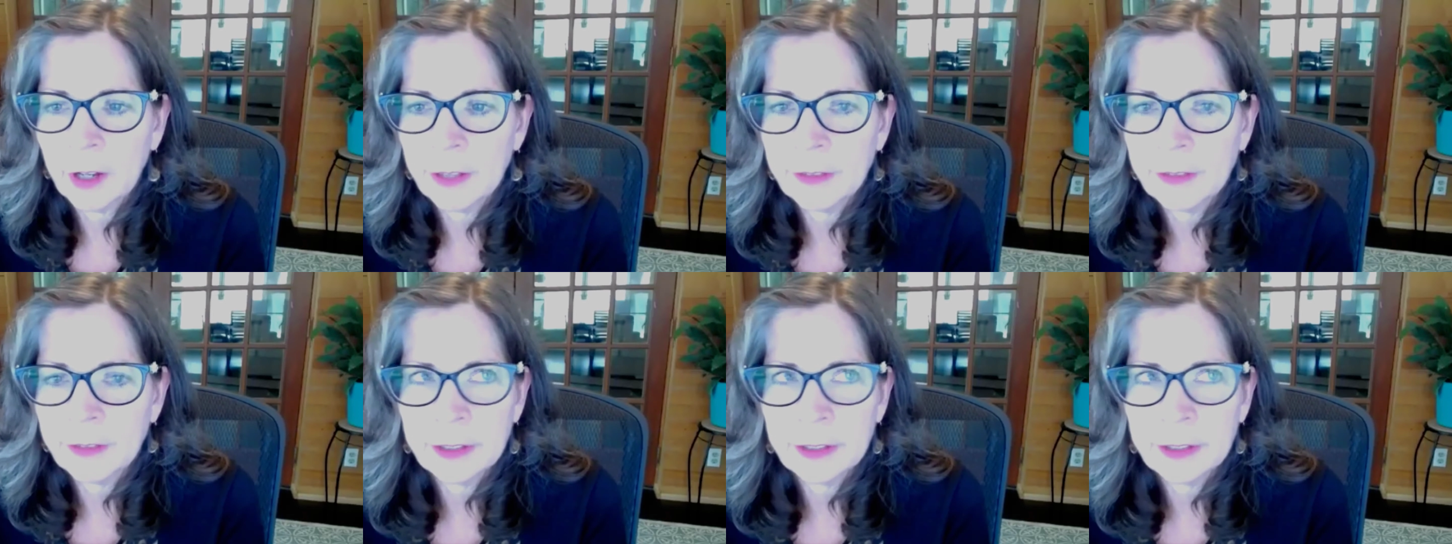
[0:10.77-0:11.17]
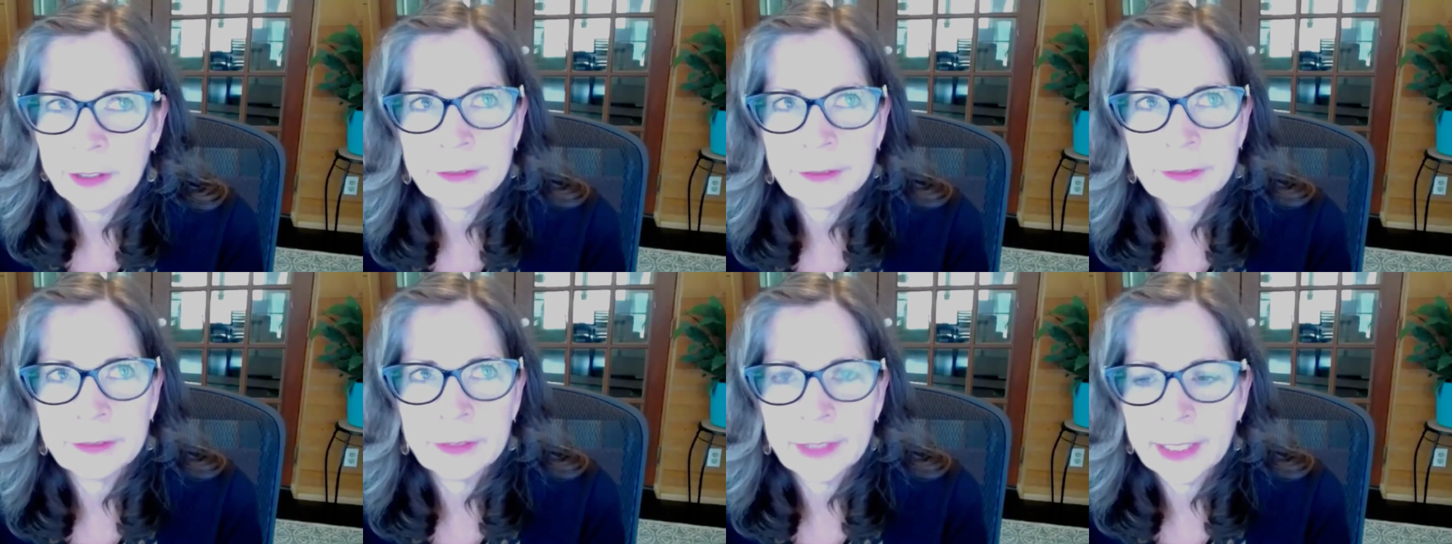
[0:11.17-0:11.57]
around
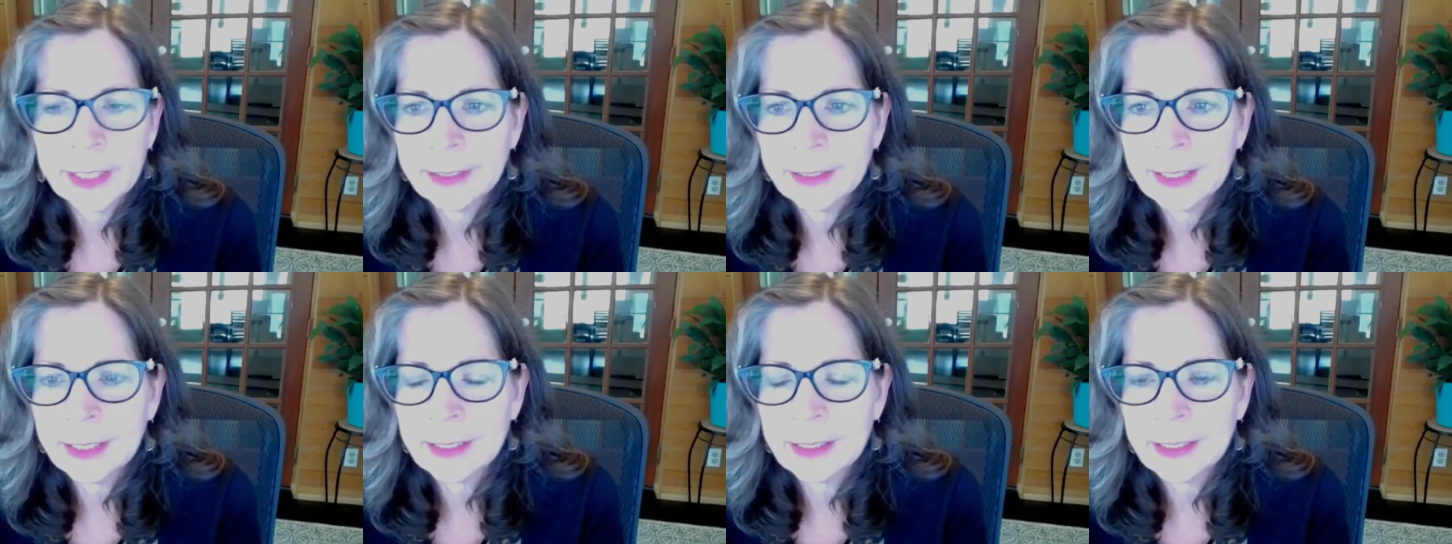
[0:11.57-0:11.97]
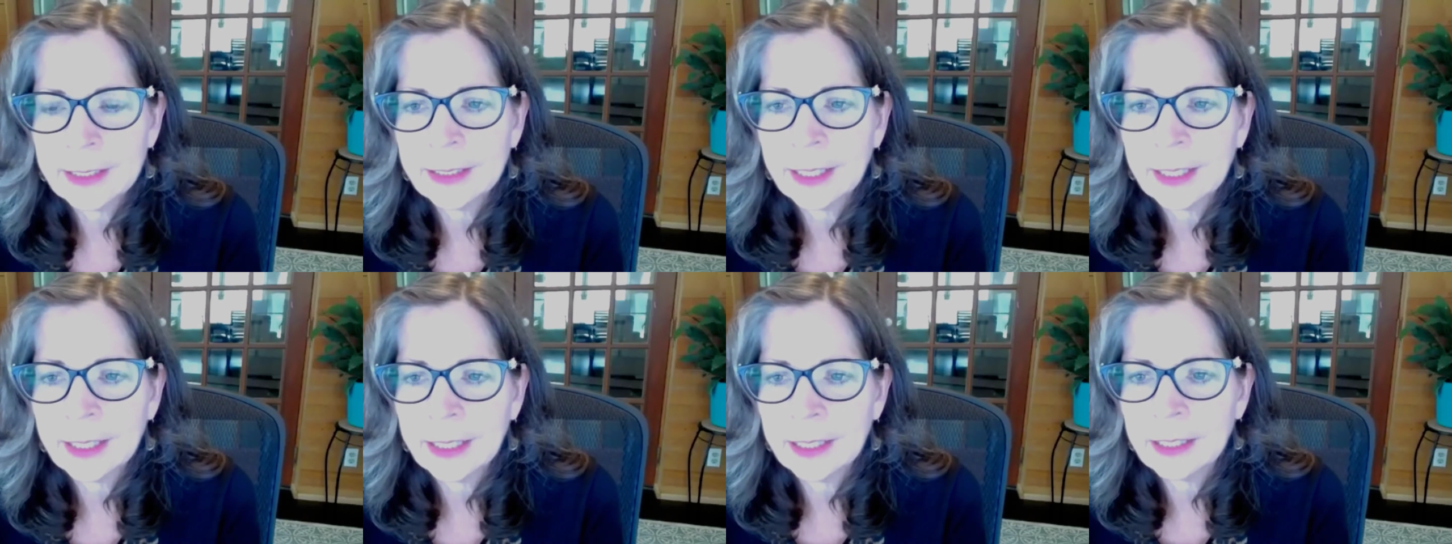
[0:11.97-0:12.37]
the late
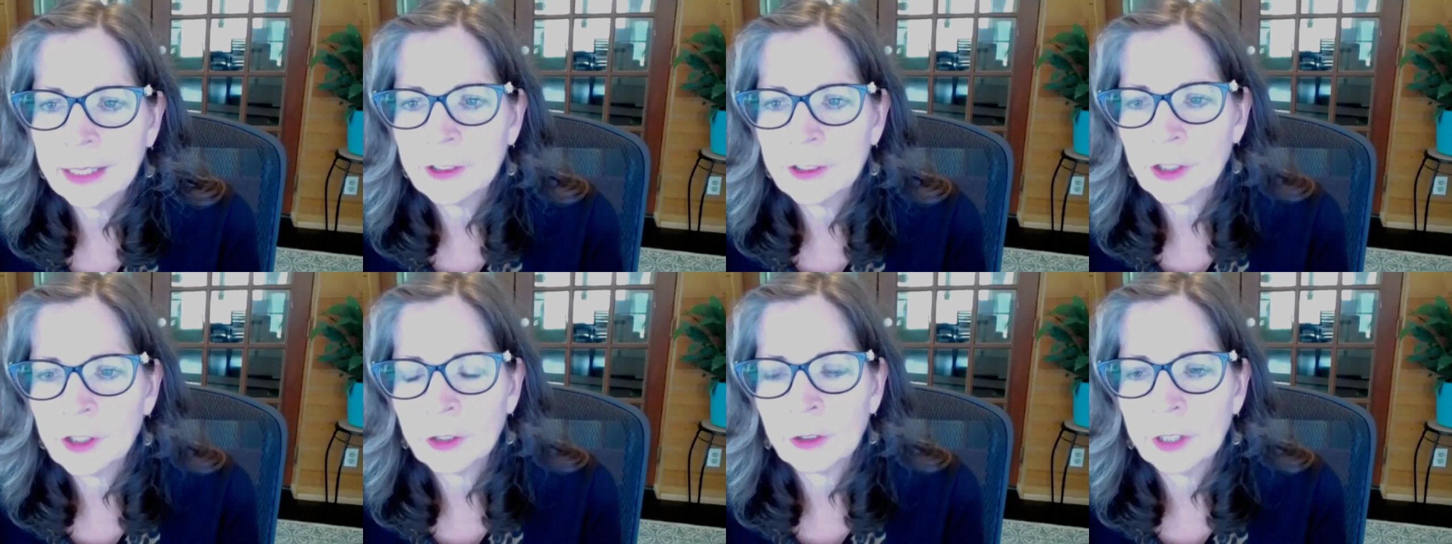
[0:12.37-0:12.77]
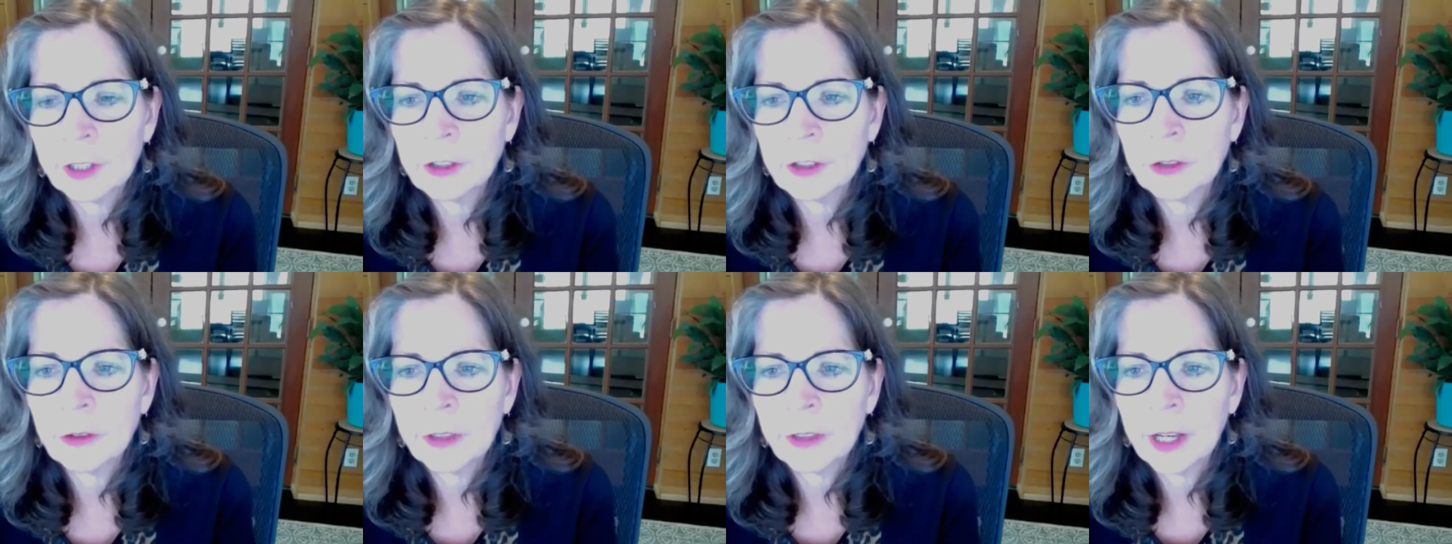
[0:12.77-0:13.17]
1990s, early
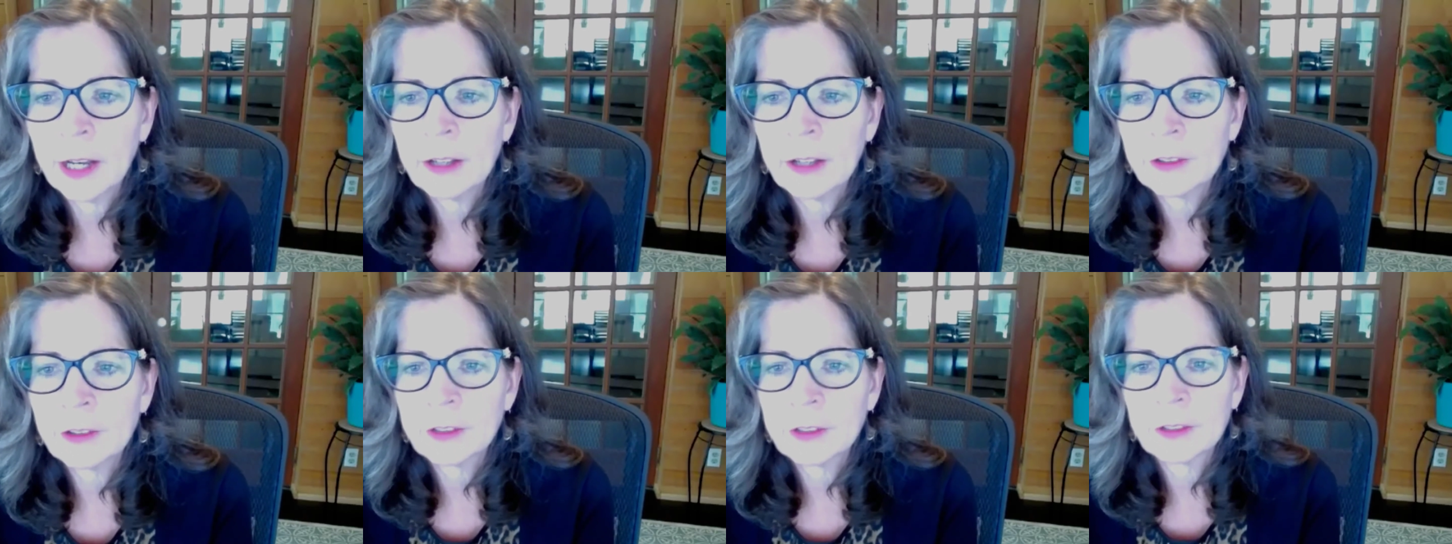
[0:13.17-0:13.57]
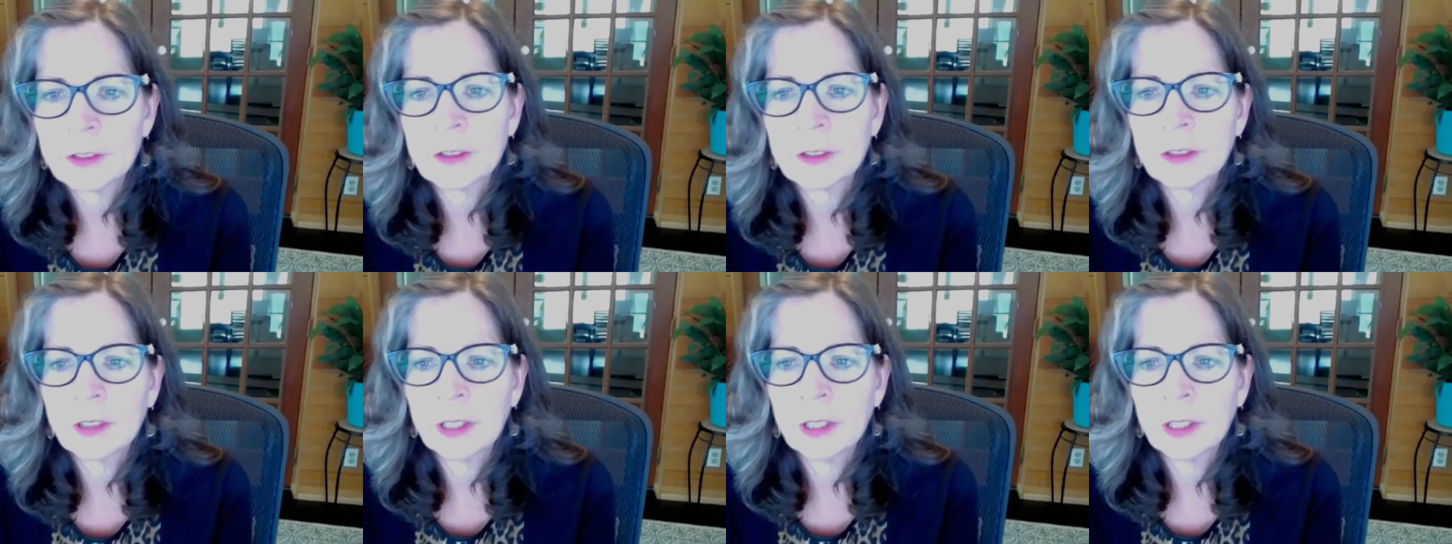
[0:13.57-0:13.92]
2000s,